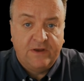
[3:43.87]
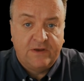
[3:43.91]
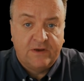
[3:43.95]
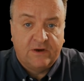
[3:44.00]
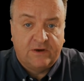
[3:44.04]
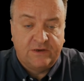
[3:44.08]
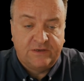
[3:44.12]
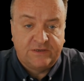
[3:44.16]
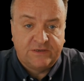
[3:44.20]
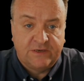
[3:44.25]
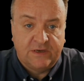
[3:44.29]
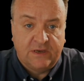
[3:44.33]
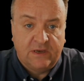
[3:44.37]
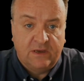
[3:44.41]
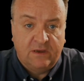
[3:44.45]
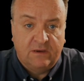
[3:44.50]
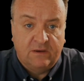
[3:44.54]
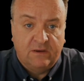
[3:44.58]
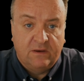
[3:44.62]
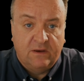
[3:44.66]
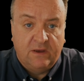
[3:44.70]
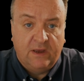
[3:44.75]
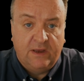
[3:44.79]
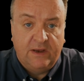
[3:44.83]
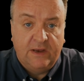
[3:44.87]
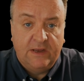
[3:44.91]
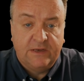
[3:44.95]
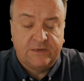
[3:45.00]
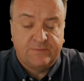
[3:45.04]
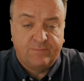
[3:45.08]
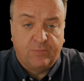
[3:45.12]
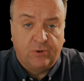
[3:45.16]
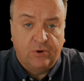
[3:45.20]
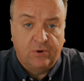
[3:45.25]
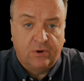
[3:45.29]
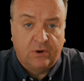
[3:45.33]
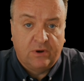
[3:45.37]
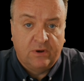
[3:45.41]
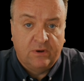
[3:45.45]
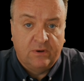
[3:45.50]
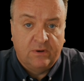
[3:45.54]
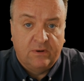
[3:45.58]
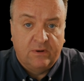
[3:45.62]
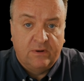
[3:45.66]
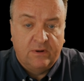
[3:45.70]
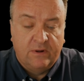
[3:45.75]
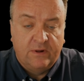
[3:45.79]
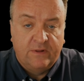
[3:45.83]
Dicey in his book,
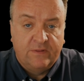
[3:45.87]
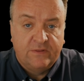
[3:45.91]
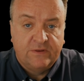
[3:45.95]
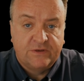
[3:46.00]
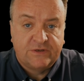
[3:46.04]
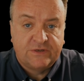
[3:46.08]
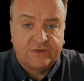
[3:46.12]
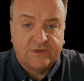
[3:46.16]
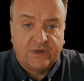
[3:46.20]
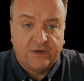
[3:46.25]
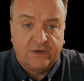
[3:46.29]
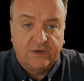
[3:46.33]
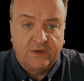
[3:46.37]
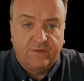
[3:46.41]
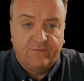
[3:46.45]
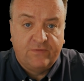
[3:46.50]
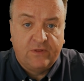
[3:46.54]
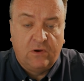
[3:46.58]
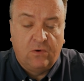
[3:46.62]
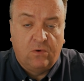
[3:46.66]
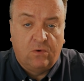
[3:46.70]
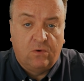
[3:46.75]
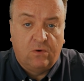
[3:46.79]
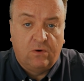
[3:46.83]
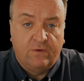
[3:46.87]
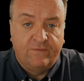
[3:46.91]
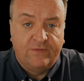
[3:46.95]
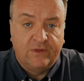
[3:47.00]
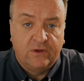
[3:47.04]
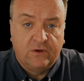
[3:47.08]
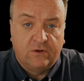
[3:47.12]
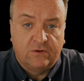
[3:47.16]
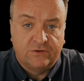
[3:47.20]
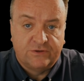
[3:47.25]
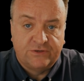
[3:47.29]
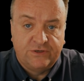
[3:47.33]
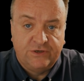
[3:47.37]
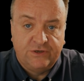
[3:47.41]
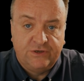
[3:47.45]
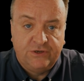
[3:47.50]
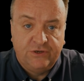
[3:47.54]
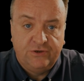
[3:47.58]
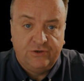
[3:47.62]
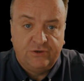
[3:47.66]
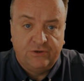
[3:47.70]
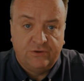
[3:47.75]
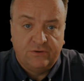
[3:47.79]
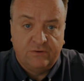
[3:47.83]
The Study of the Law of the
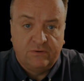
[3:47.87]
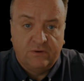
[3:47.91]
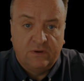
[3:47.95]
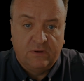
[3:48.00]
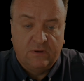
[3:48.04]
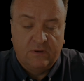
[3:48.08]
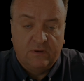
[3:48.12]
Constitution,